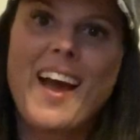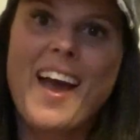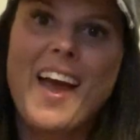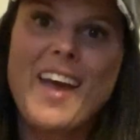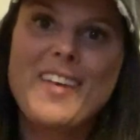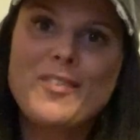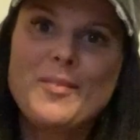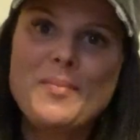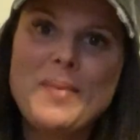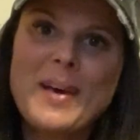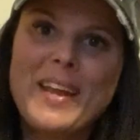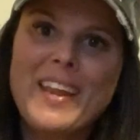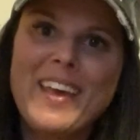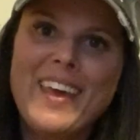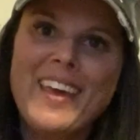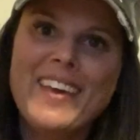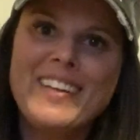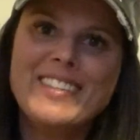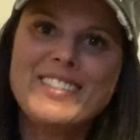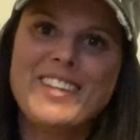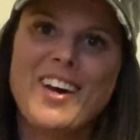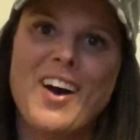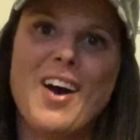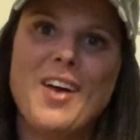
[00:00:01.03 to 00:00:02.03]
Hi
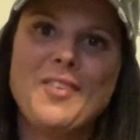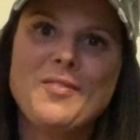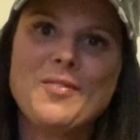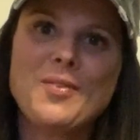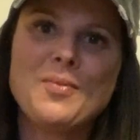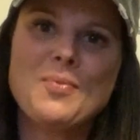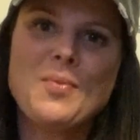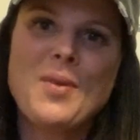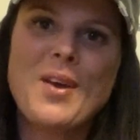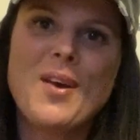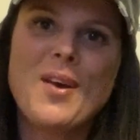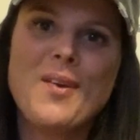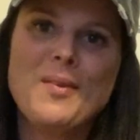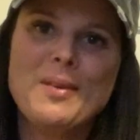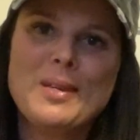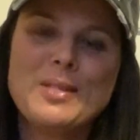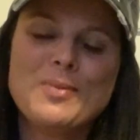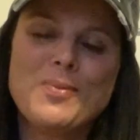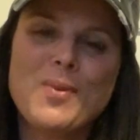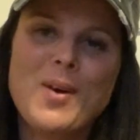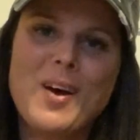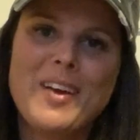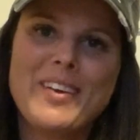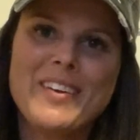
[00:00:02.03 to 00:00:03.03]
everybody, Dawn from We Always
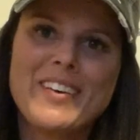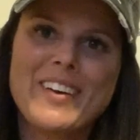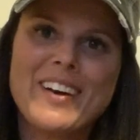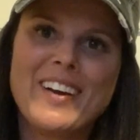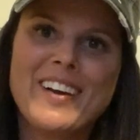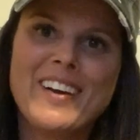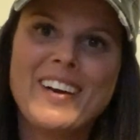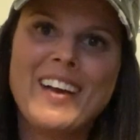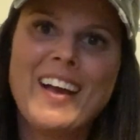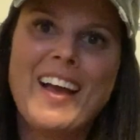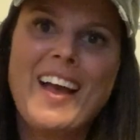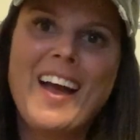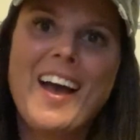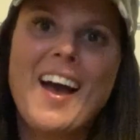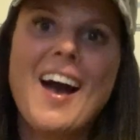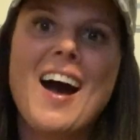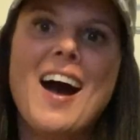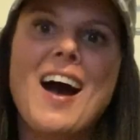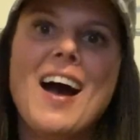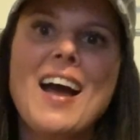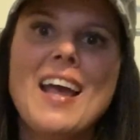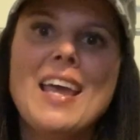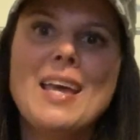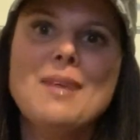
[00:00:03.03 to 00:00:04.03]
Wander.
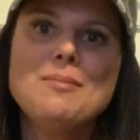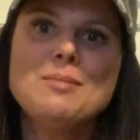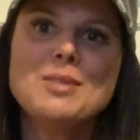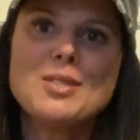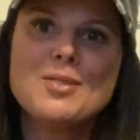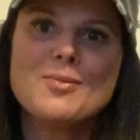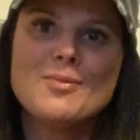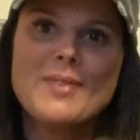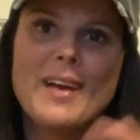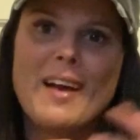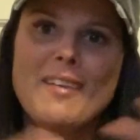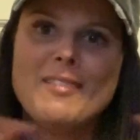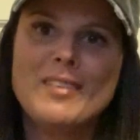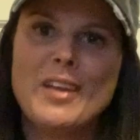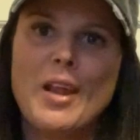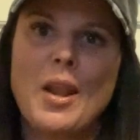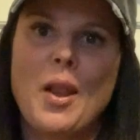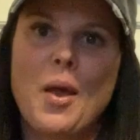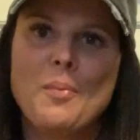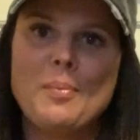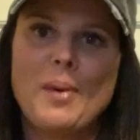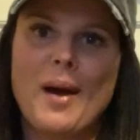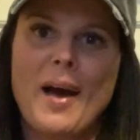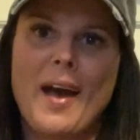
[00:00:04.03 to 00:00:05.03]
I am
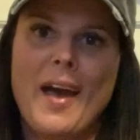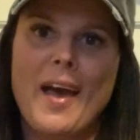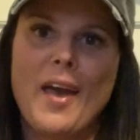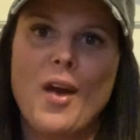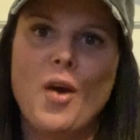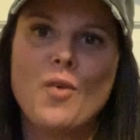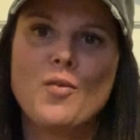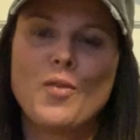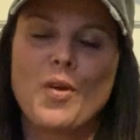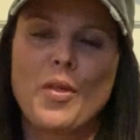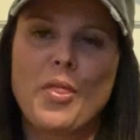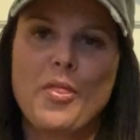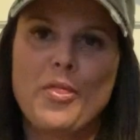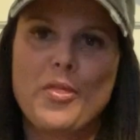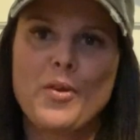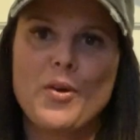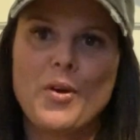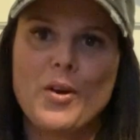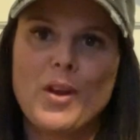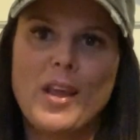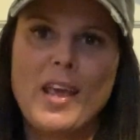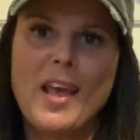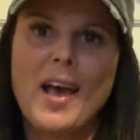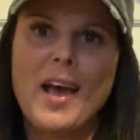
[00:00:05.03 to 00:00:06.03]
surrounded by over
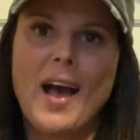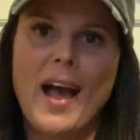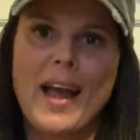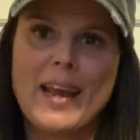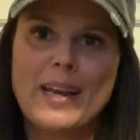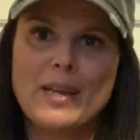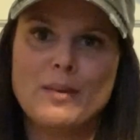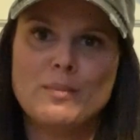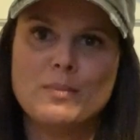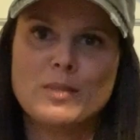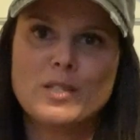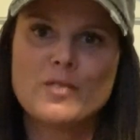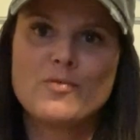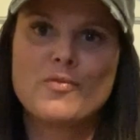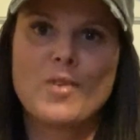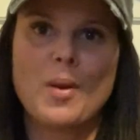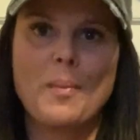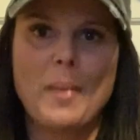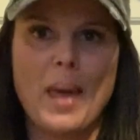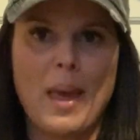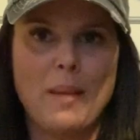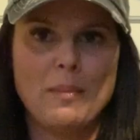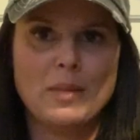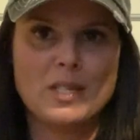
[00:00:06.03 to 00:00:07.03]
30 items
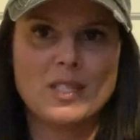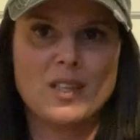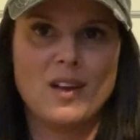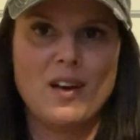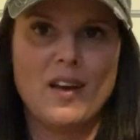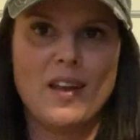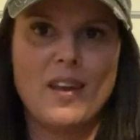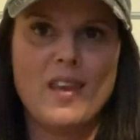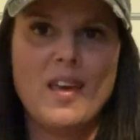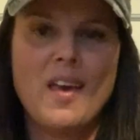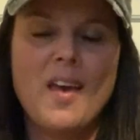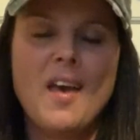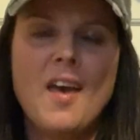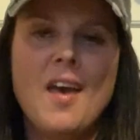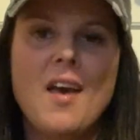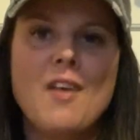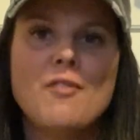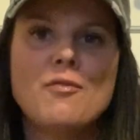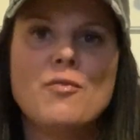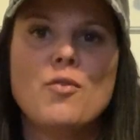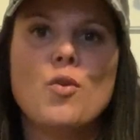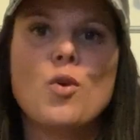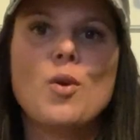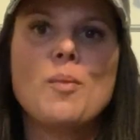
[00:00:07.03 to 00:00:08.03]
from Amazon
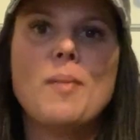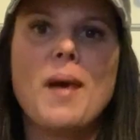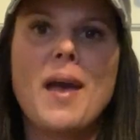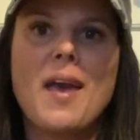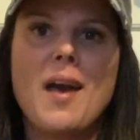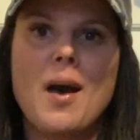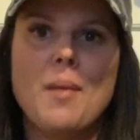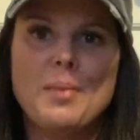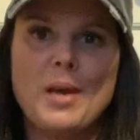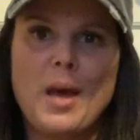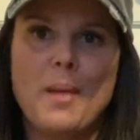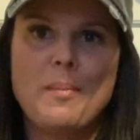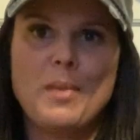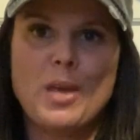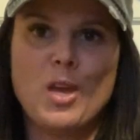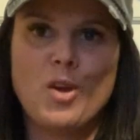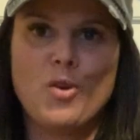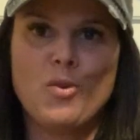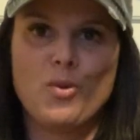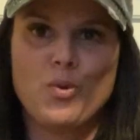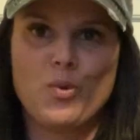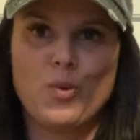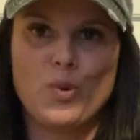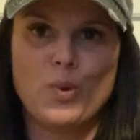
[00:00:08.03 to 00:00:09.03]
for my
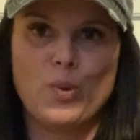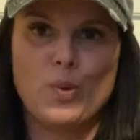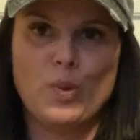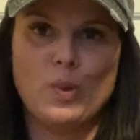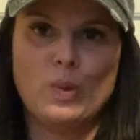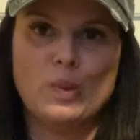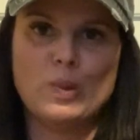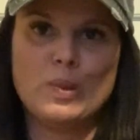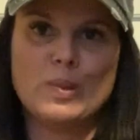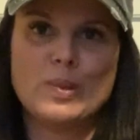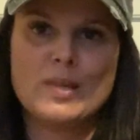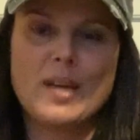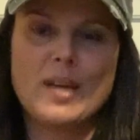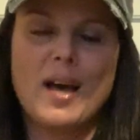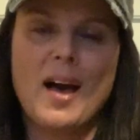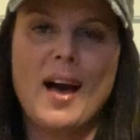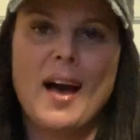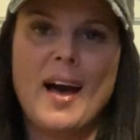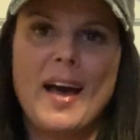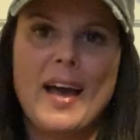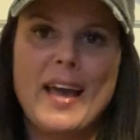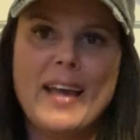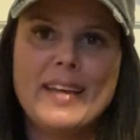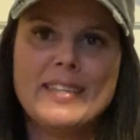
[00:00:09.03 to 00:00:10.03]
upcoming cruise.
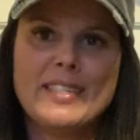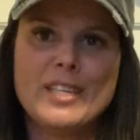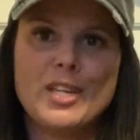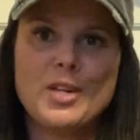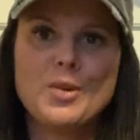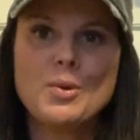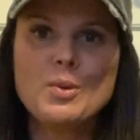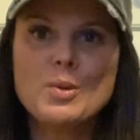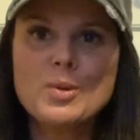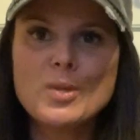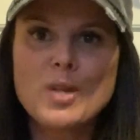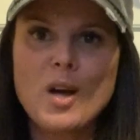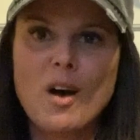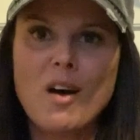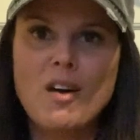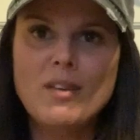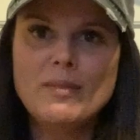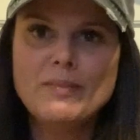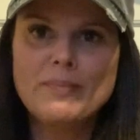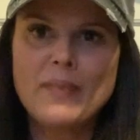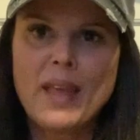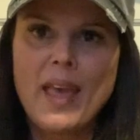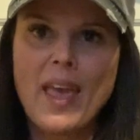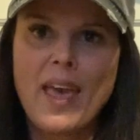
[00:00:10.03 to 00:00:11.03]
I did a cruise
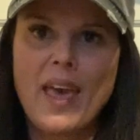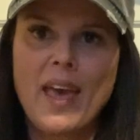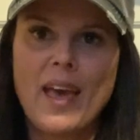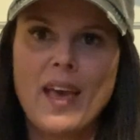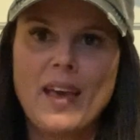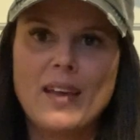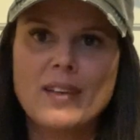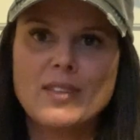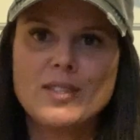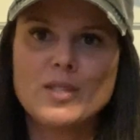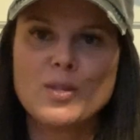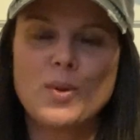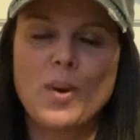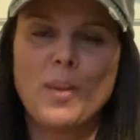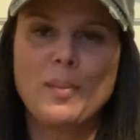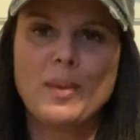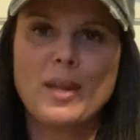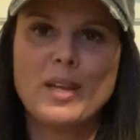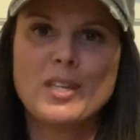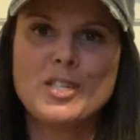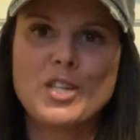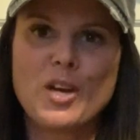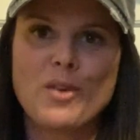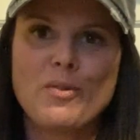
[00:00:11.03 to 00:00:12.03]
haul, and so I'm
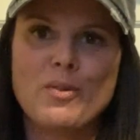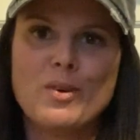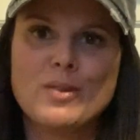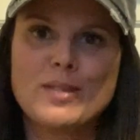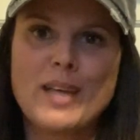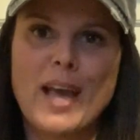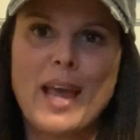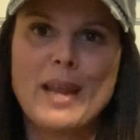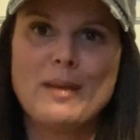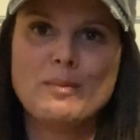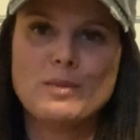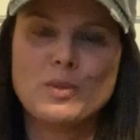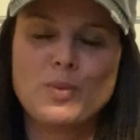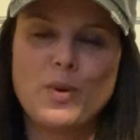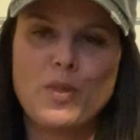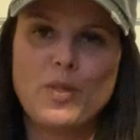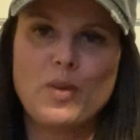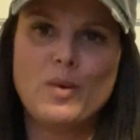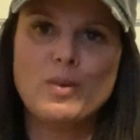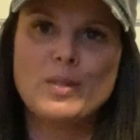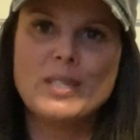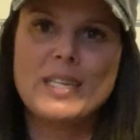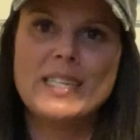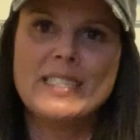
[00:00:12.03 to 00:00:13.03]
going to share those items
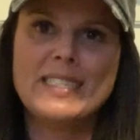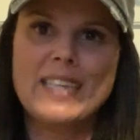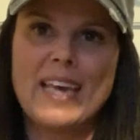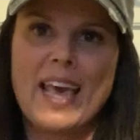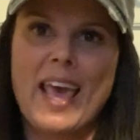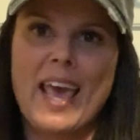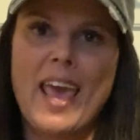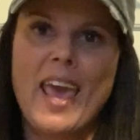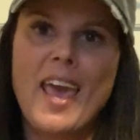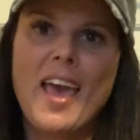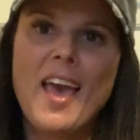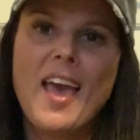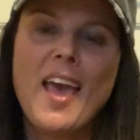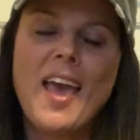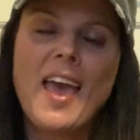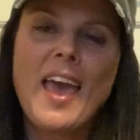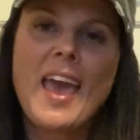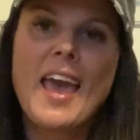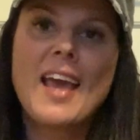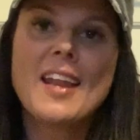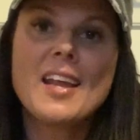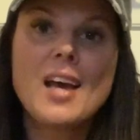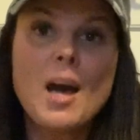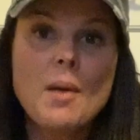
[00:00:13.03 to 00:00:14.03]
with you today.
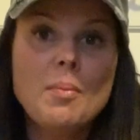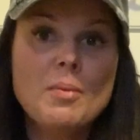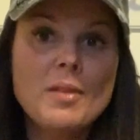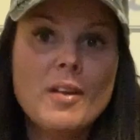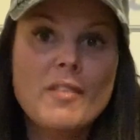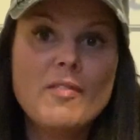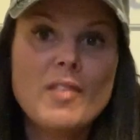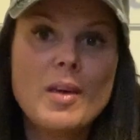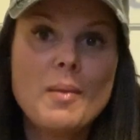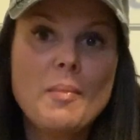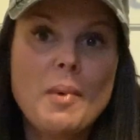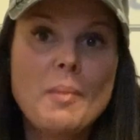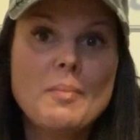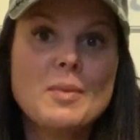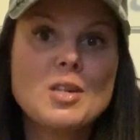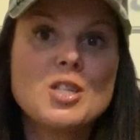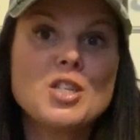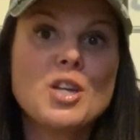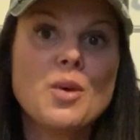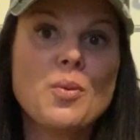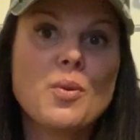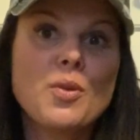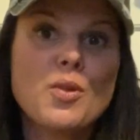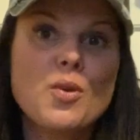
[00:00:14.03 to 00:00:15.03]
And a couple of them I'm going to
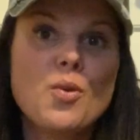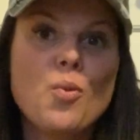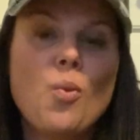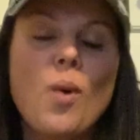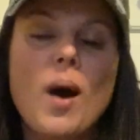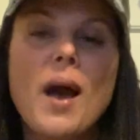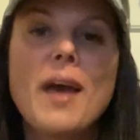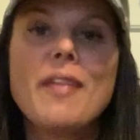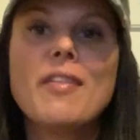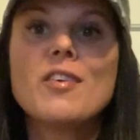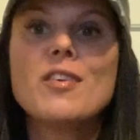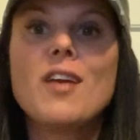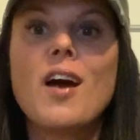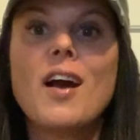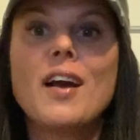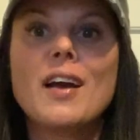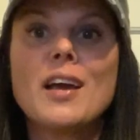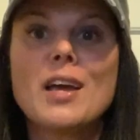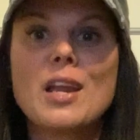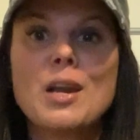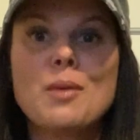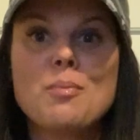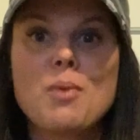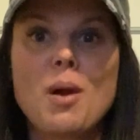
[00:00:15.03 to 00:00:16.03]
share with you why they're
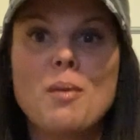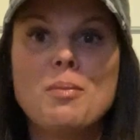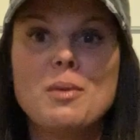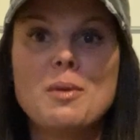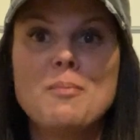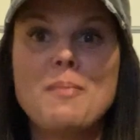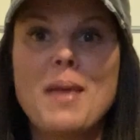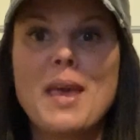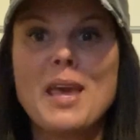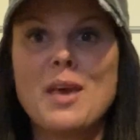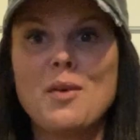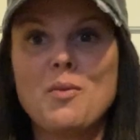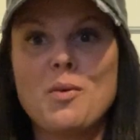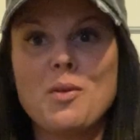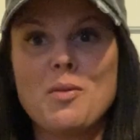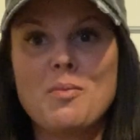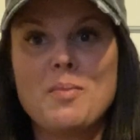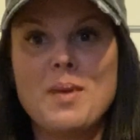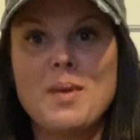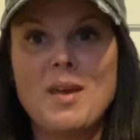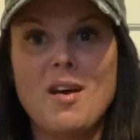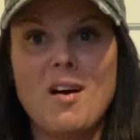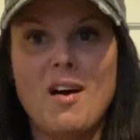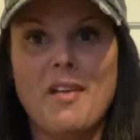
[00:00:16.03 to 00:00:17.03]
not going to probably make it
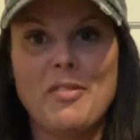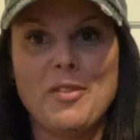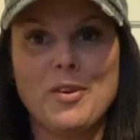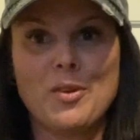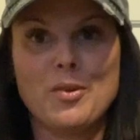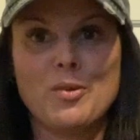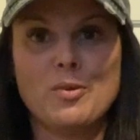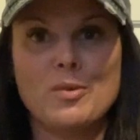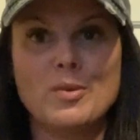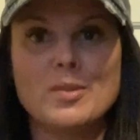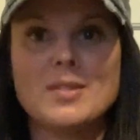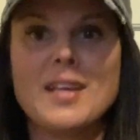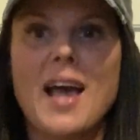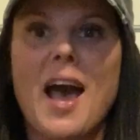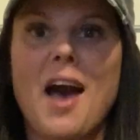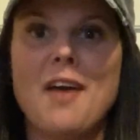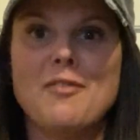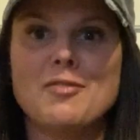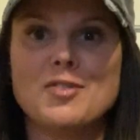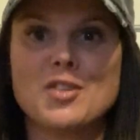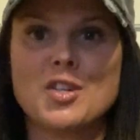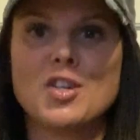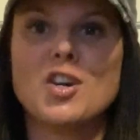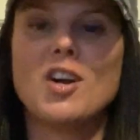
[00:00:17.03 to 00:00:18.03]
with me on the cruise
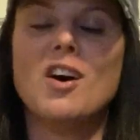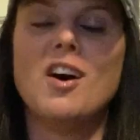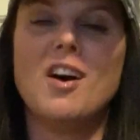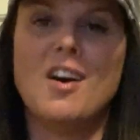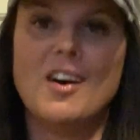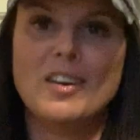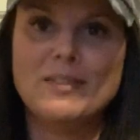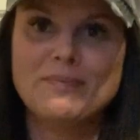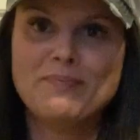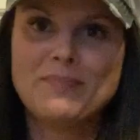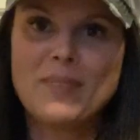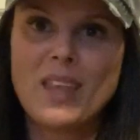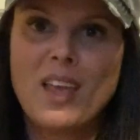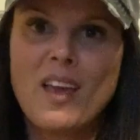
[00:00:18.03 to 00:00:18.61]
after all.